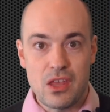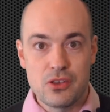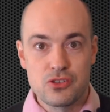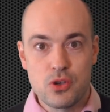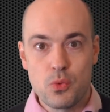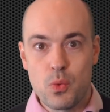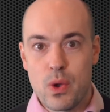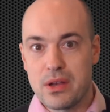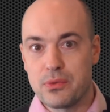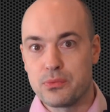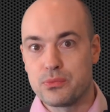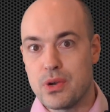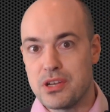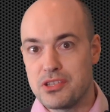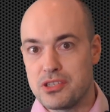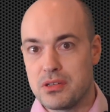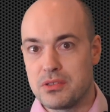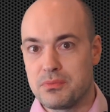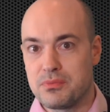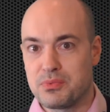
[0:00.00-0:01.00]
So when
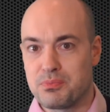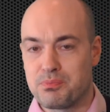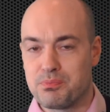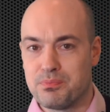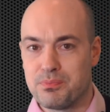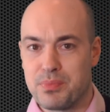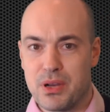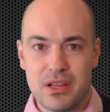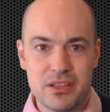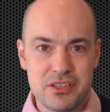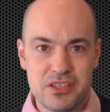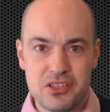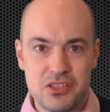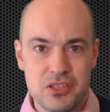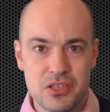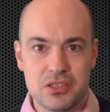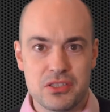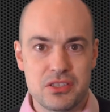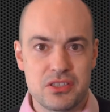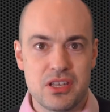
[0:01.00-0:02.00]
Russian
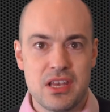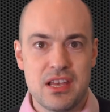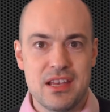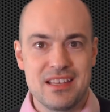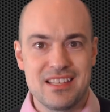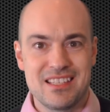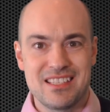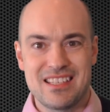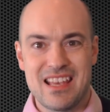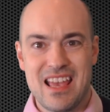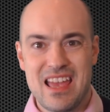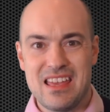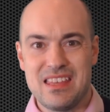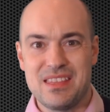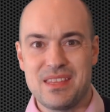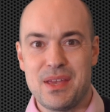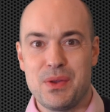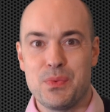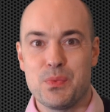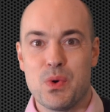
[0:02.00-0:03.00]
politicians say
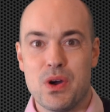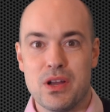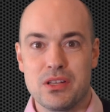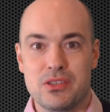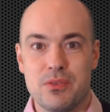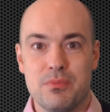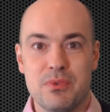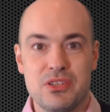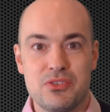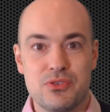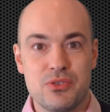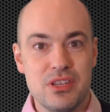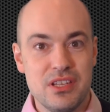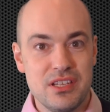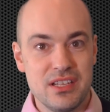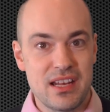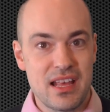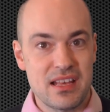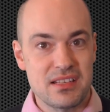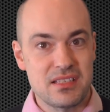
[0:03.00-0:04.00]
they want to be
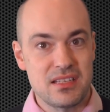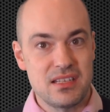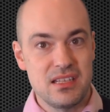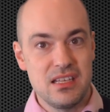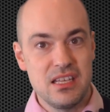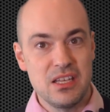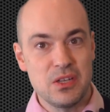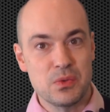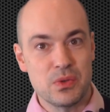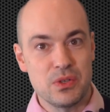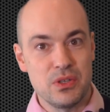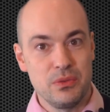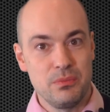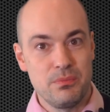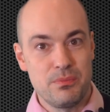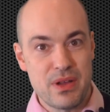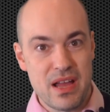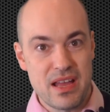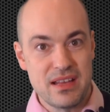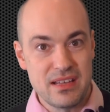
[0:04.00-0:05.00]
treated as an equal
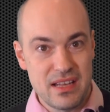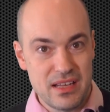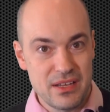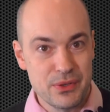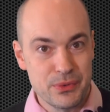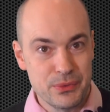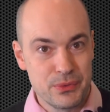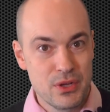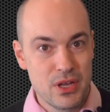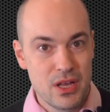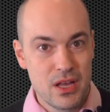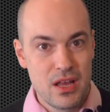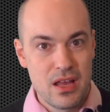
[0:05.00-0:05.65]
by NATO,